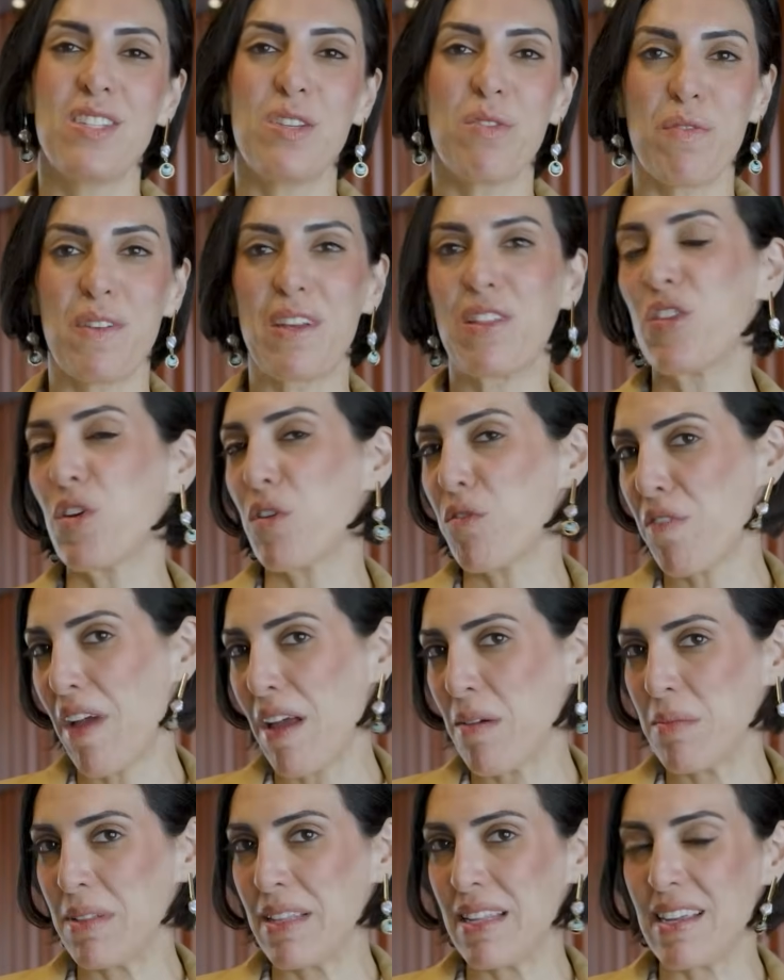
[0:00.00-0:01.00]
to feed their
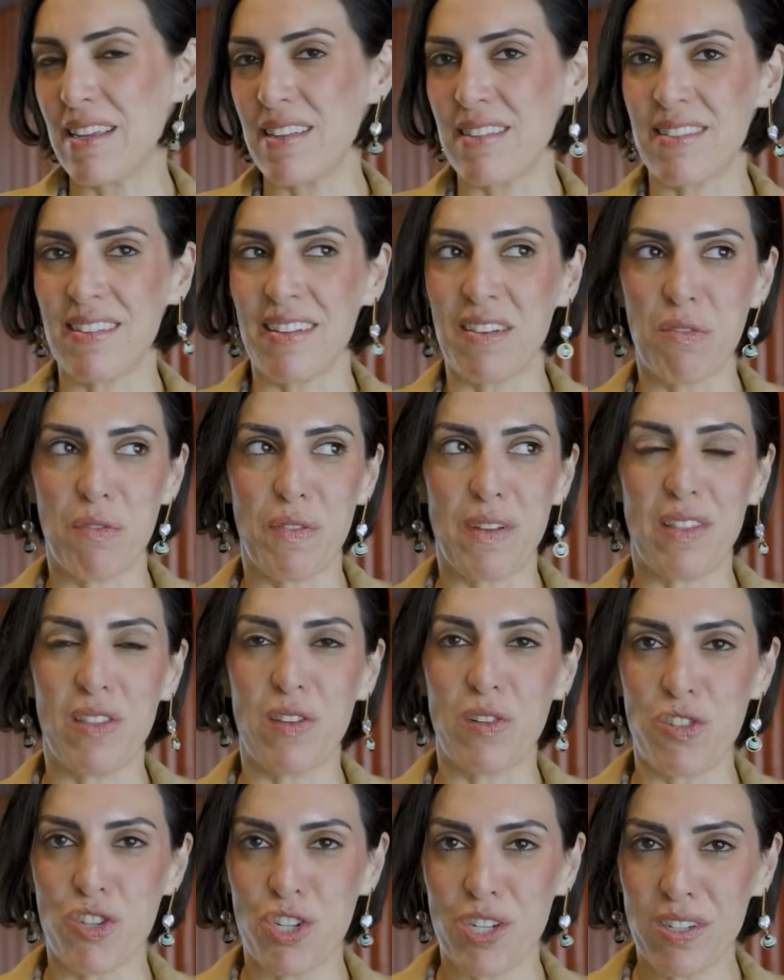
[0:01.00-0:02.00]
families and feed
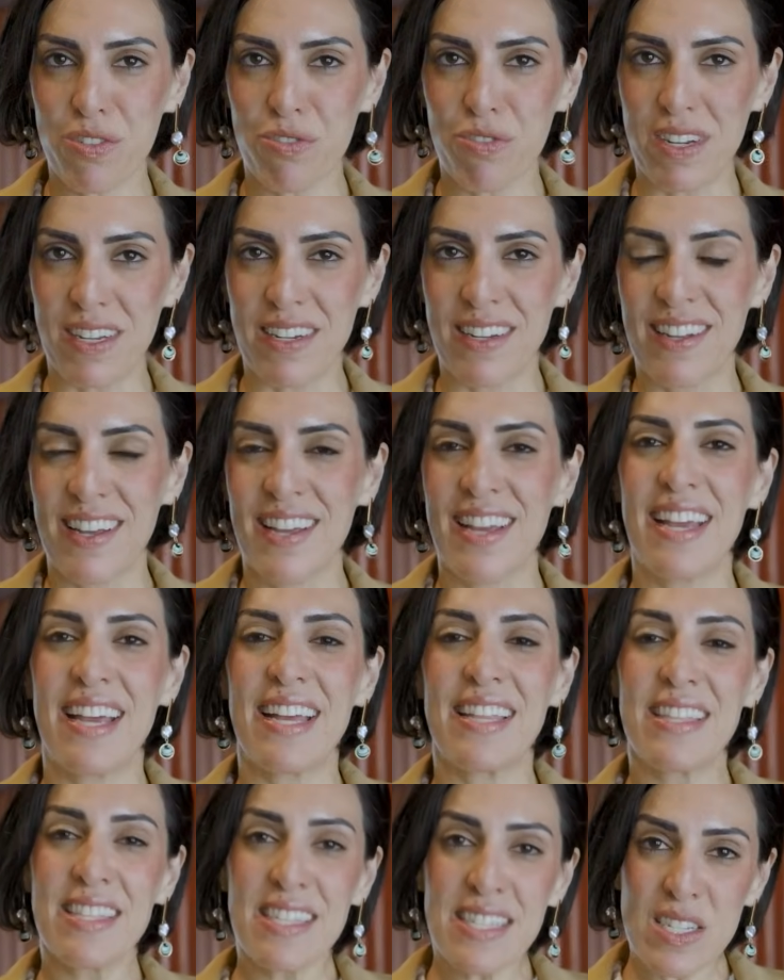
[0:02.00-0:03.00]
their children.
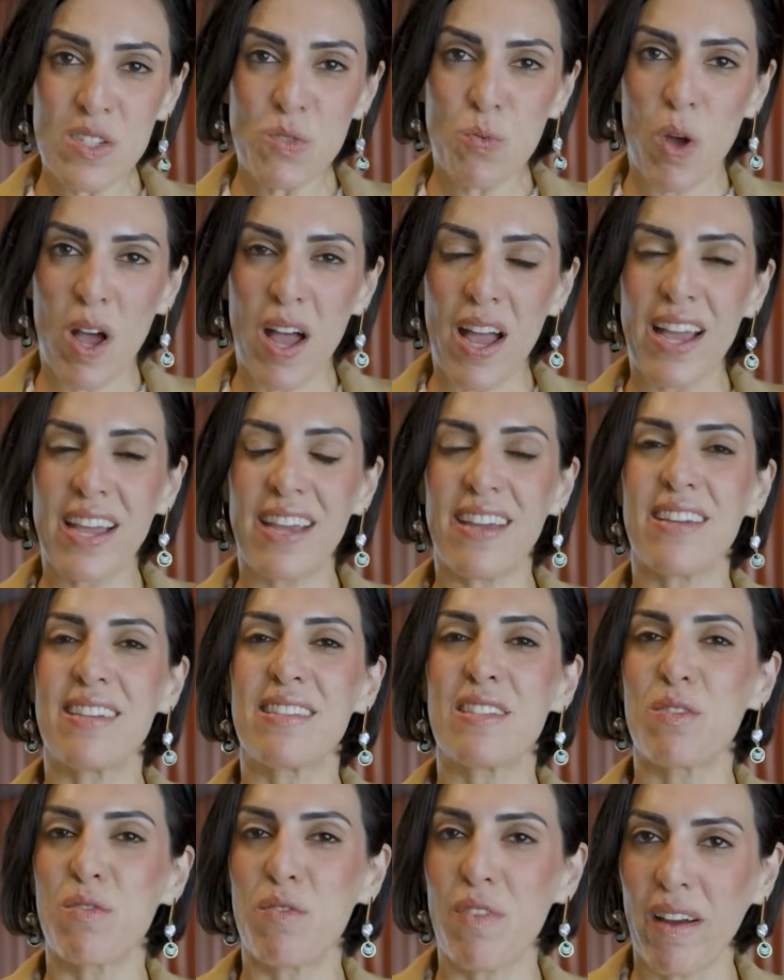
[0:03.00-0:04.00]
And this is why
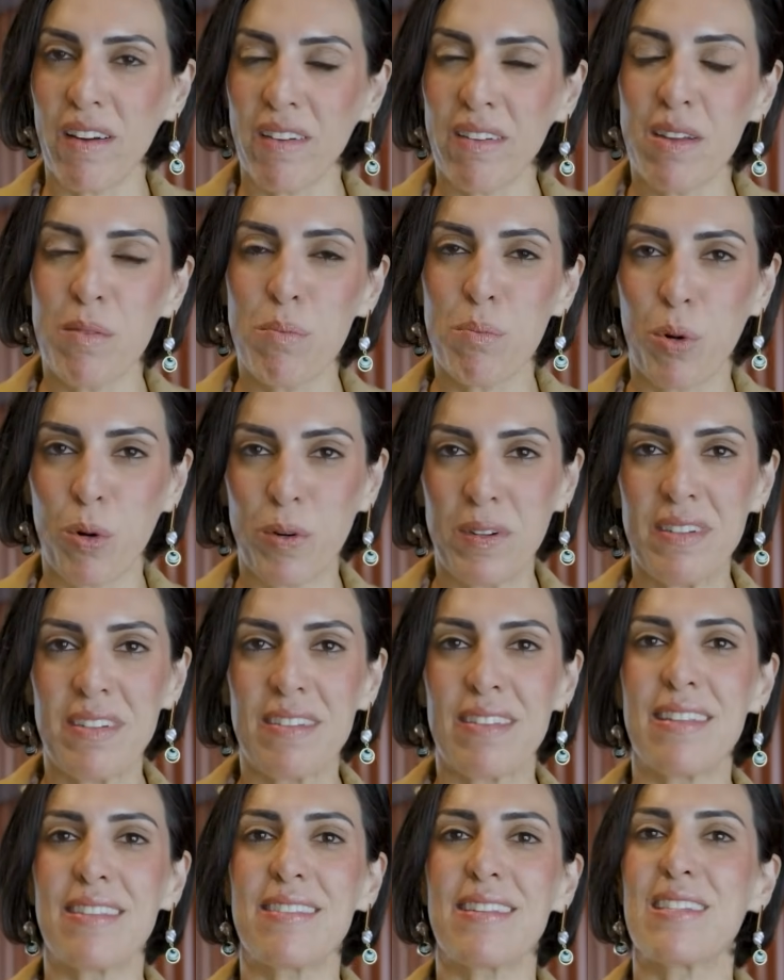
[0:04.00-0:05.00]
it's very
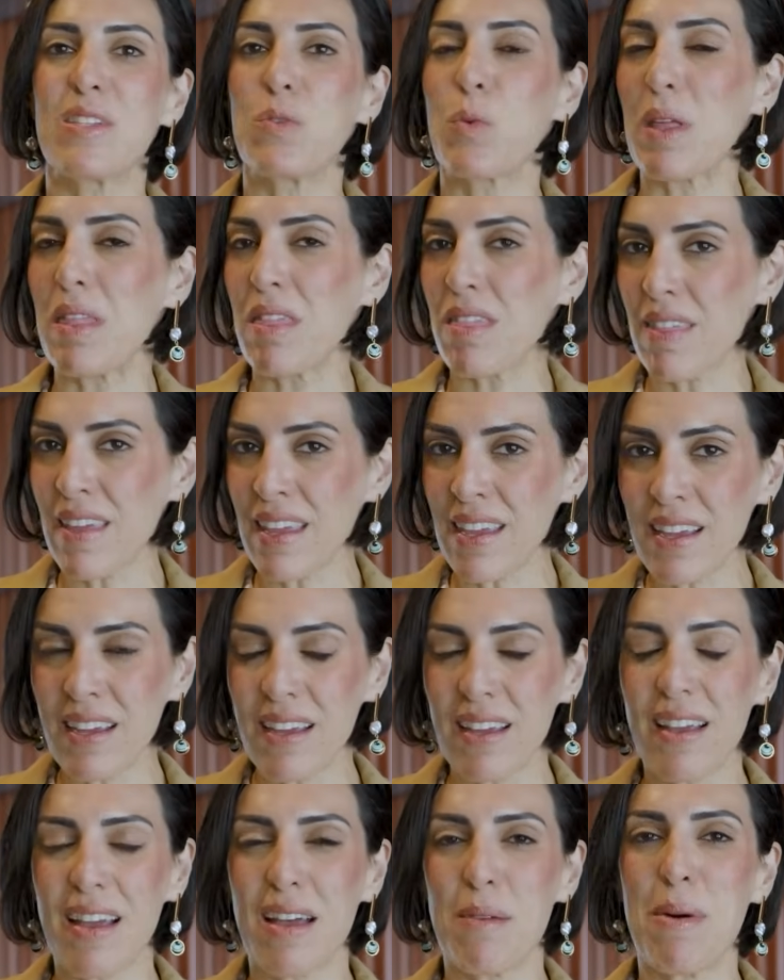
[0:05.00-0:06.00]
important that as we
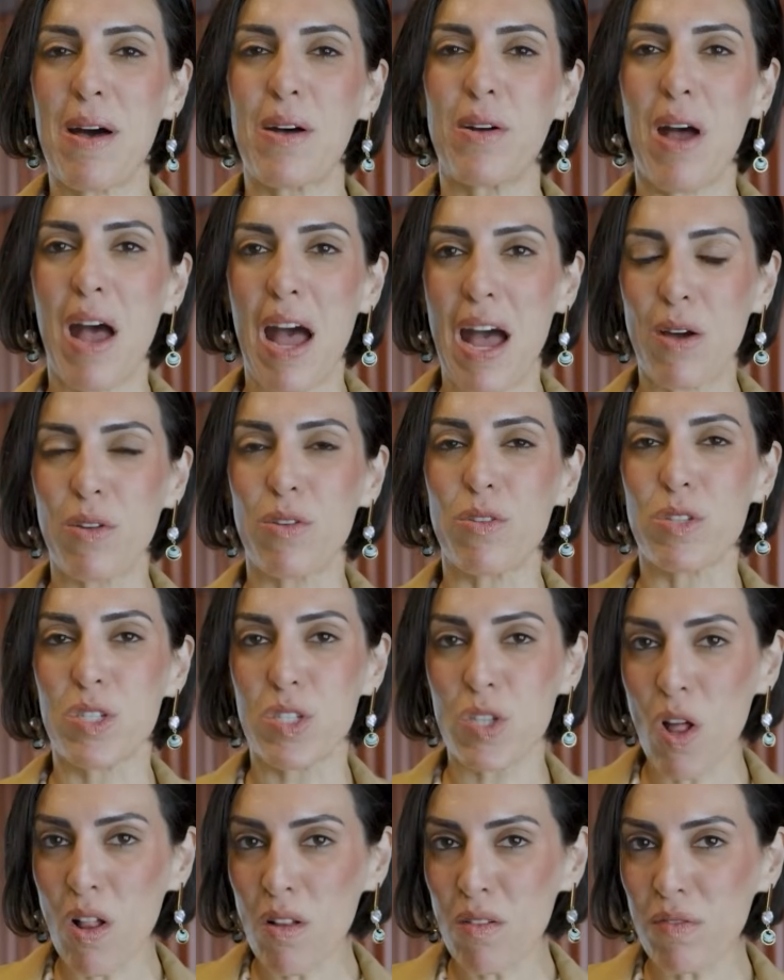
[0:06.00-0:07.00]
think about how to
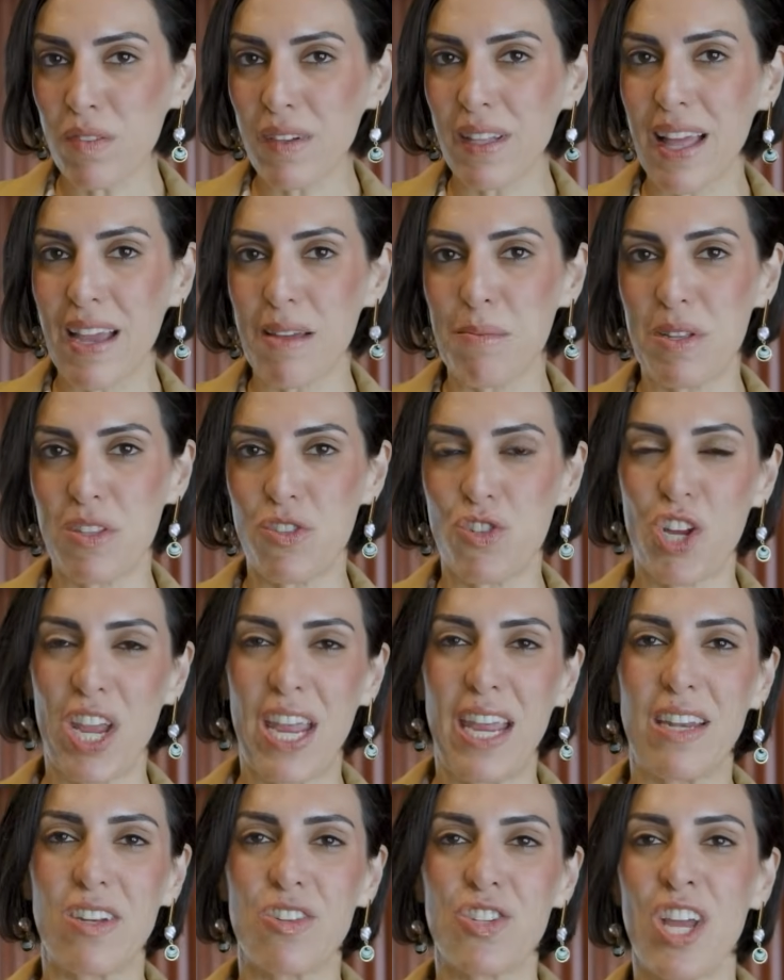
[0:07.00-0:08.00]
solve climate
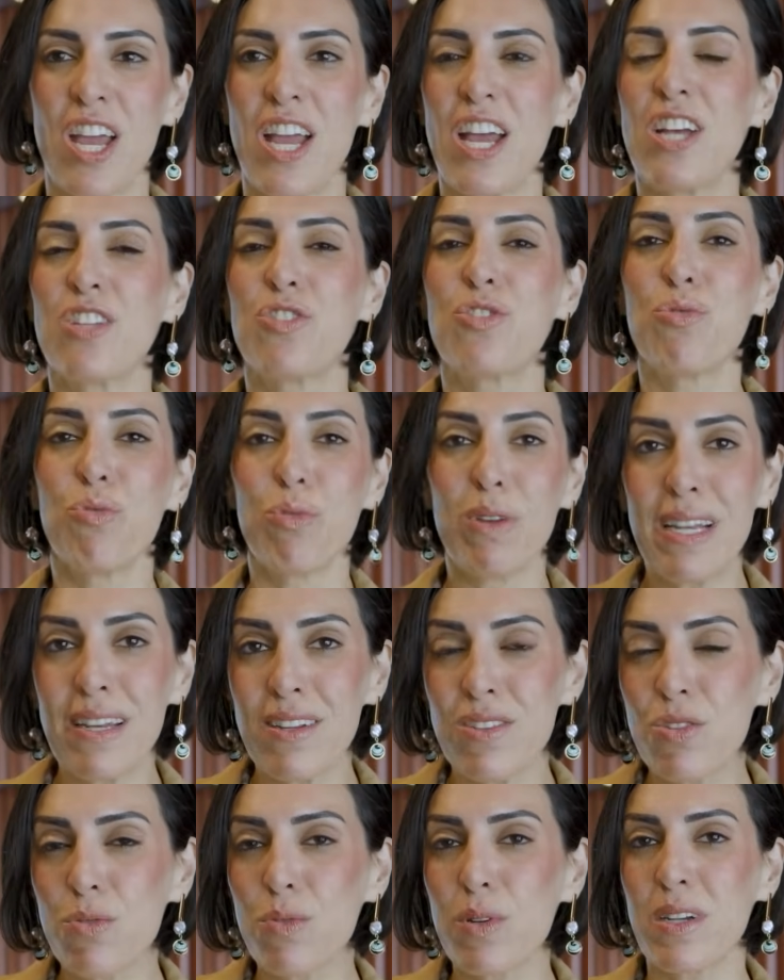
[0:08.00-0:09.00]
change, to
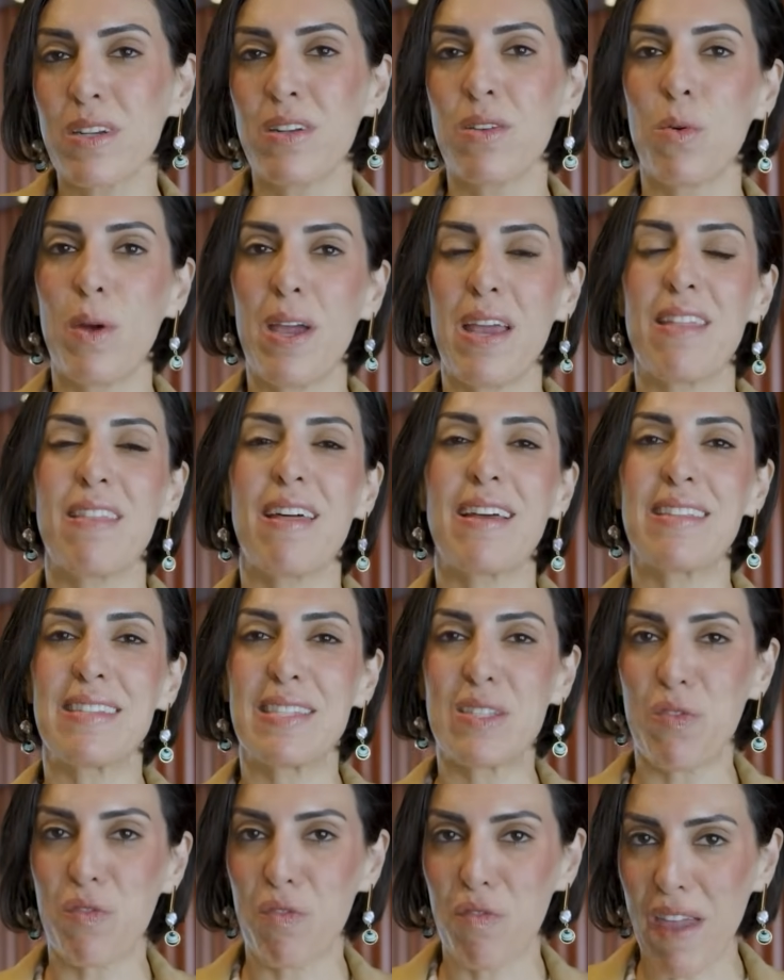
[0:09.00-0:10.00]
really do it in a way
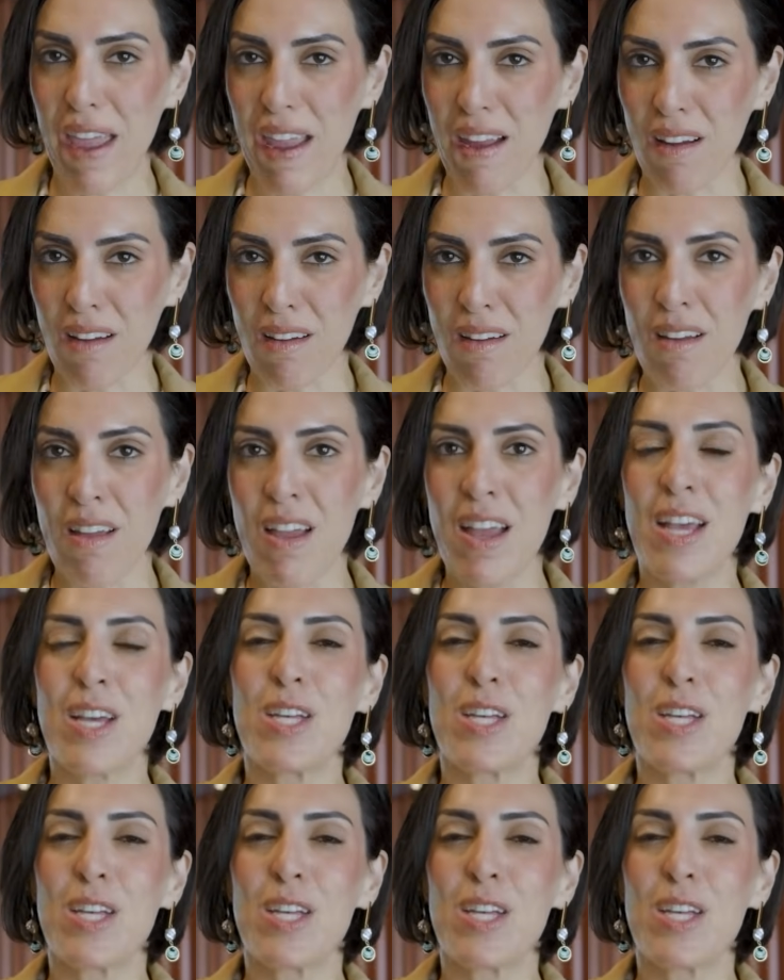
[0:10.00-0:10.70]
that's fair.